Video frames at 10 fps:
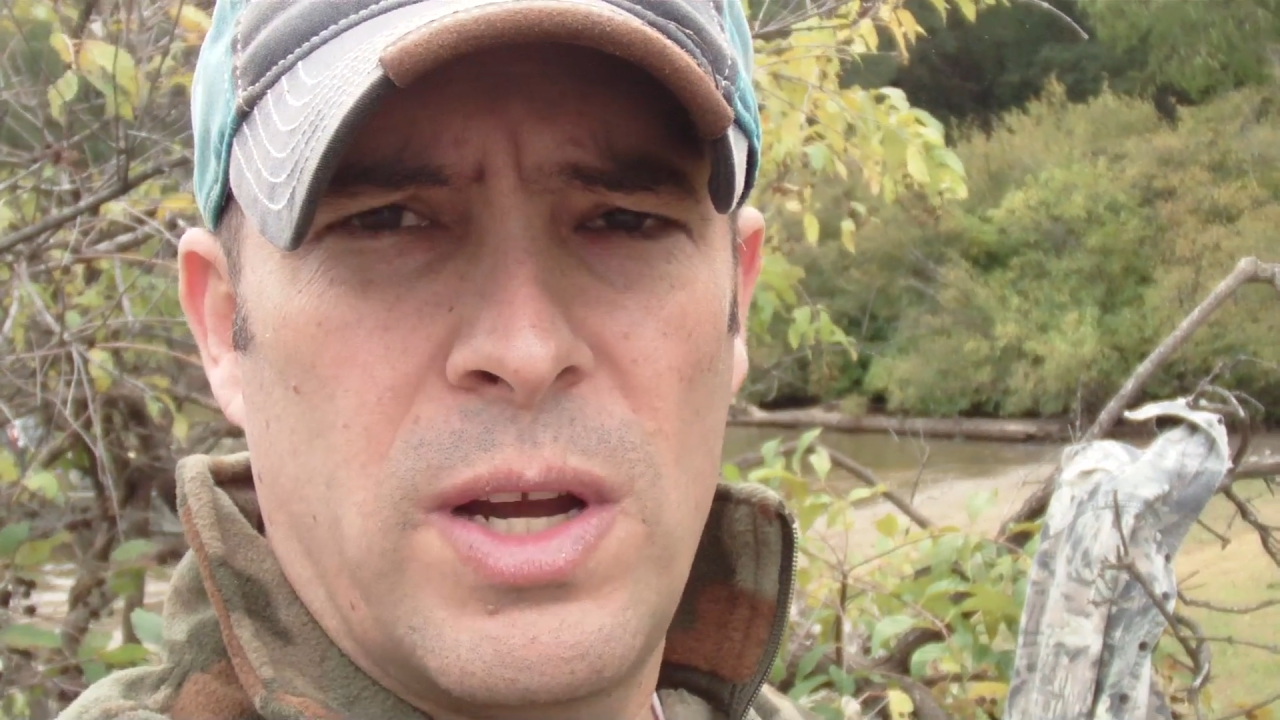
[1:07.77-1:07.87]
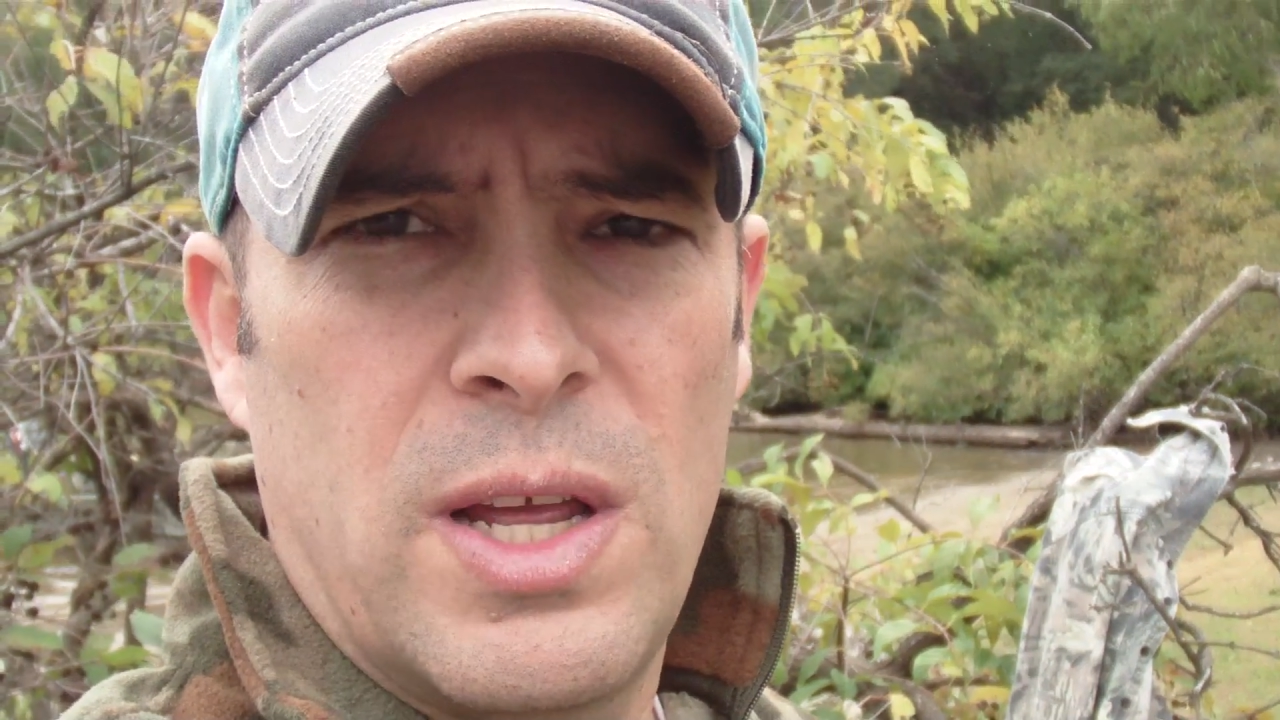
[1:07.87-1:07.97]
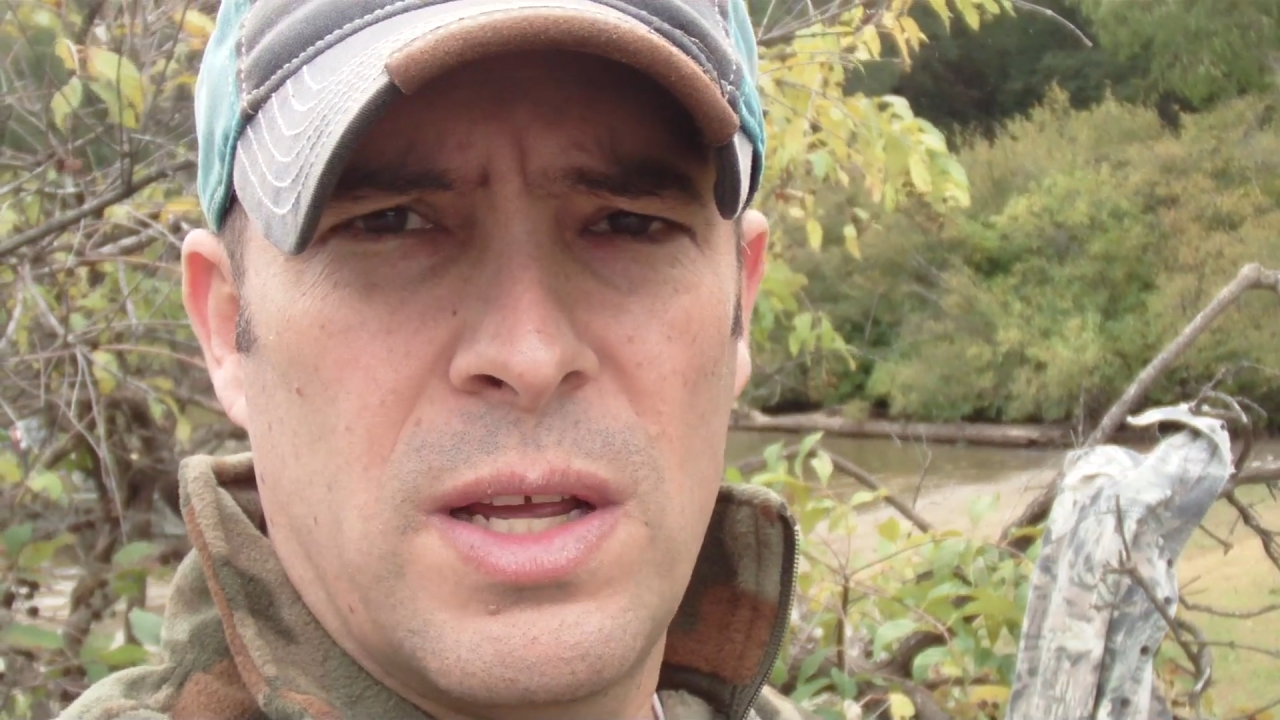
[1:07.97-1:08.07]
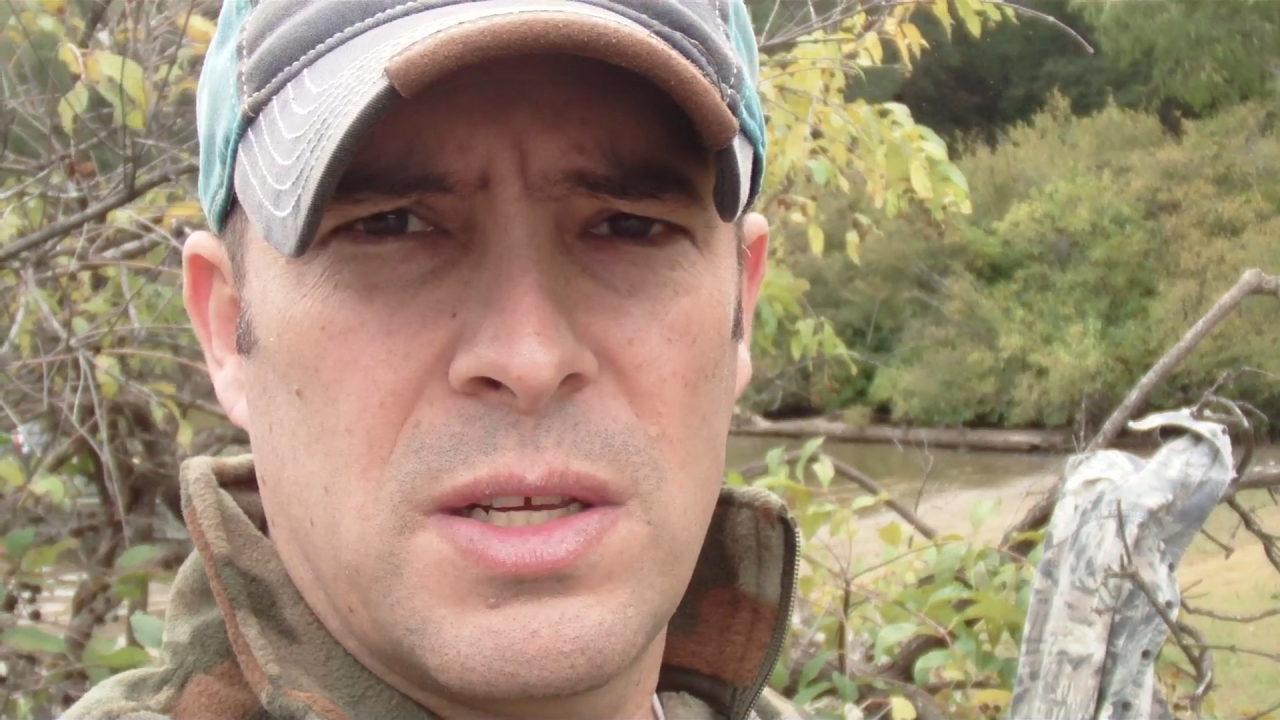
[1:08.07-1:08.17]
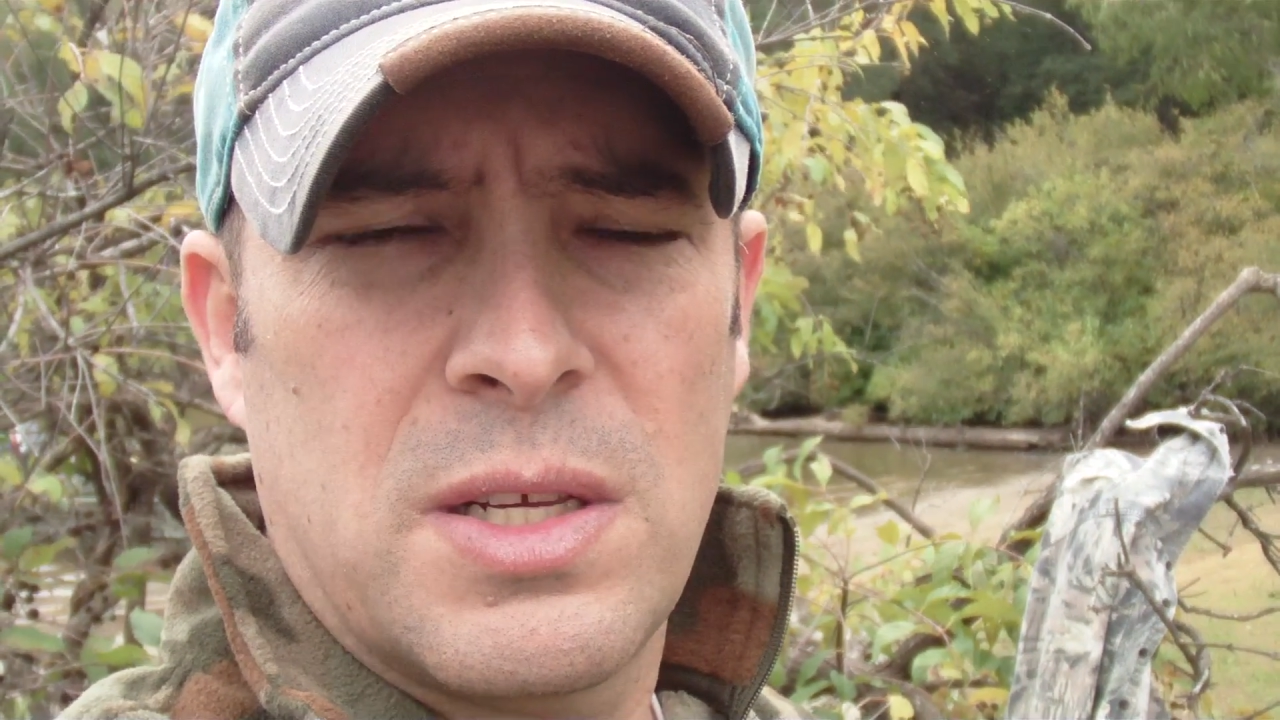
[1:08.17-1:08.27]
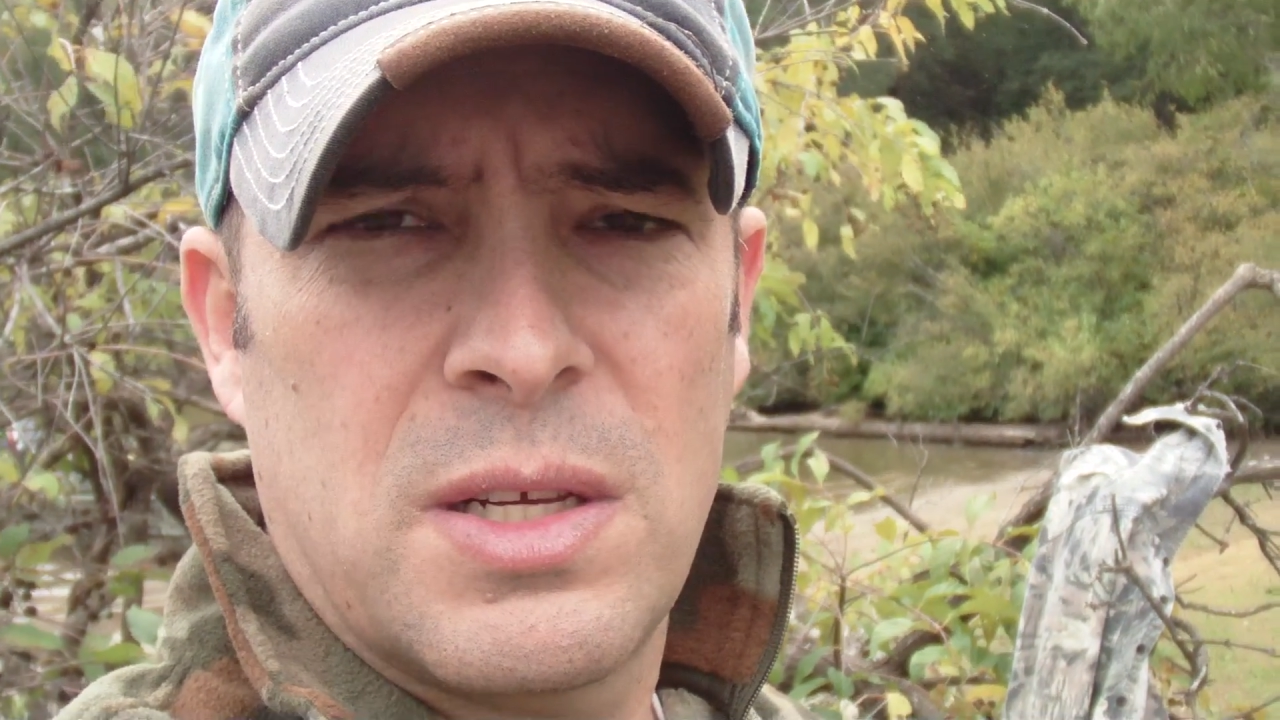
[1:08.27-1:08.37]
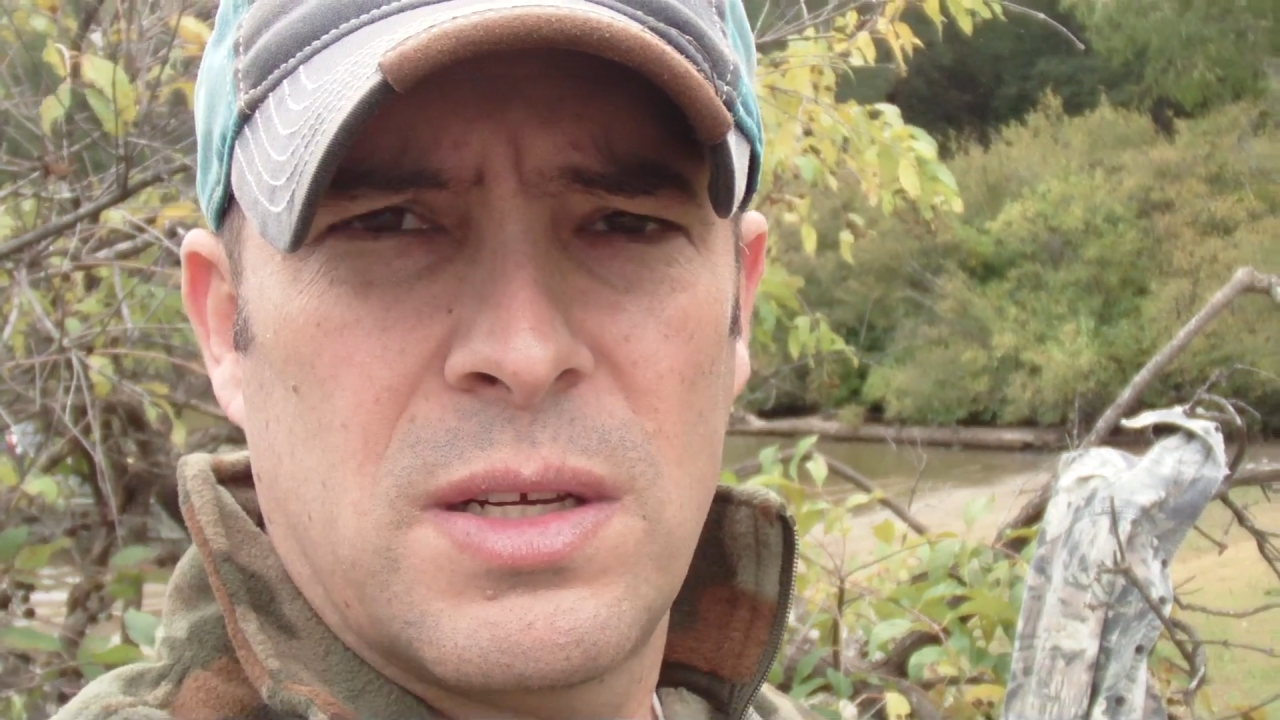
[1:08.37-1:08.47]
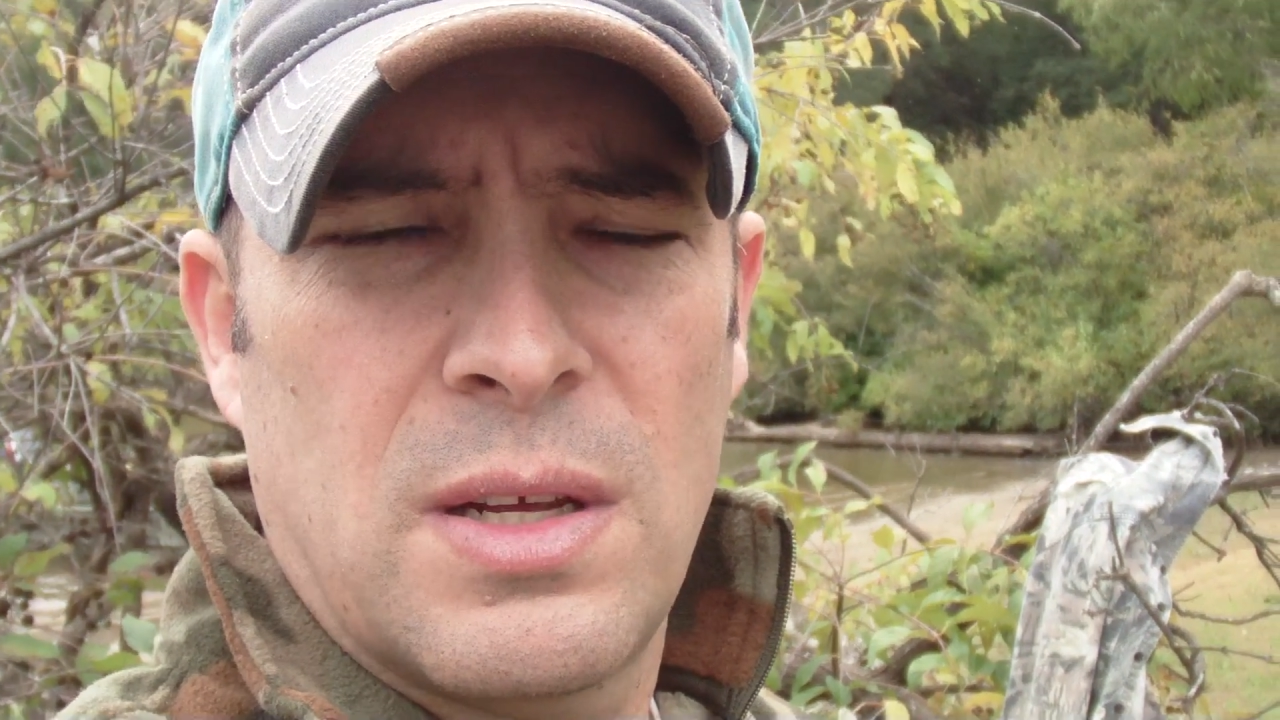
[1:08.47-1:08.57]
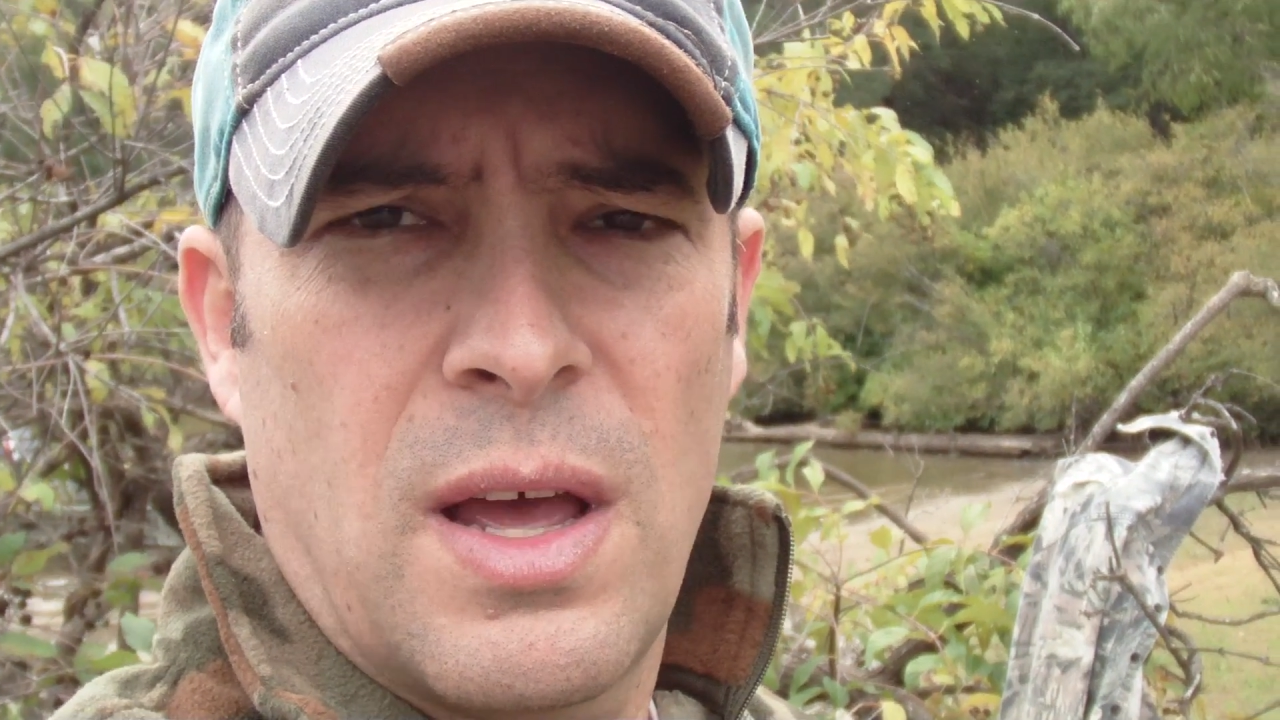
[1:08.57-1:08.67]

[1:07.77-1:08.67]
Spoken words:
it is.